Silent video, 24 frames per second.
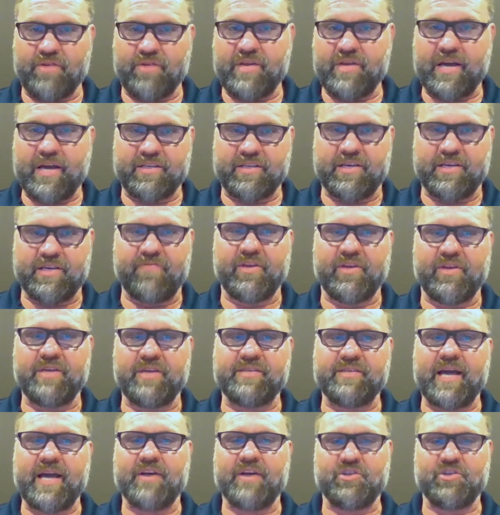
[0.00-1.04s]
activity
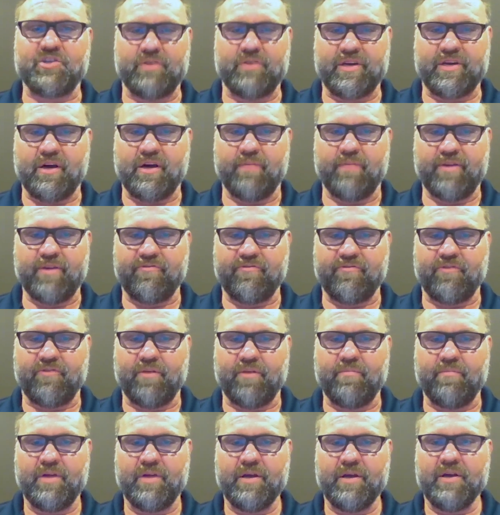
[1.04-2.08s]
is actually coming from.
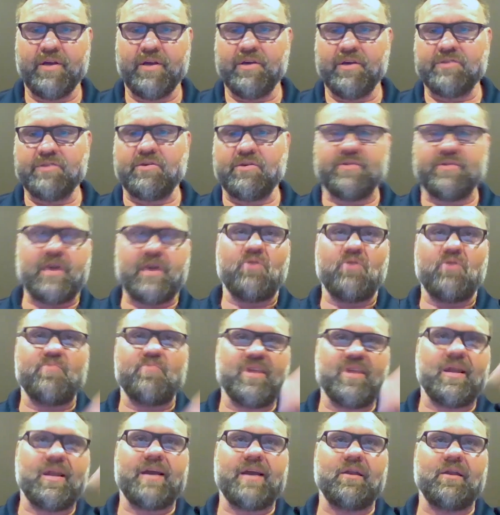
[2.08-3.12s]
So that would
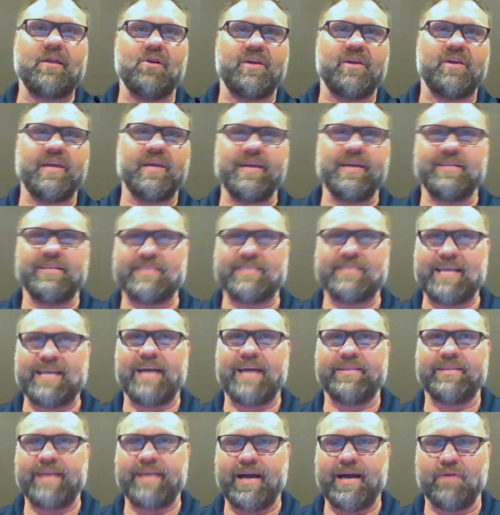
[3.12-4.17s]
be like looking
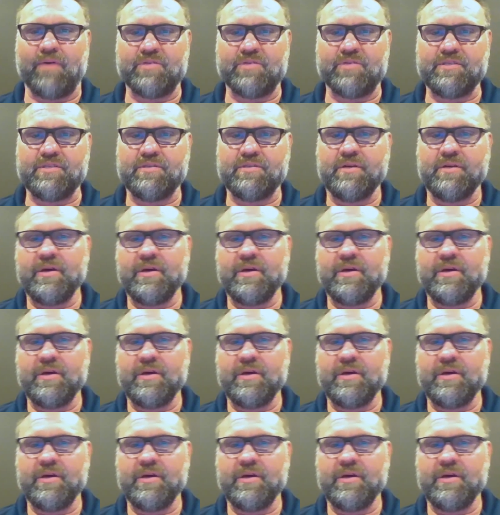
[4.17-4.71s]
inside the house.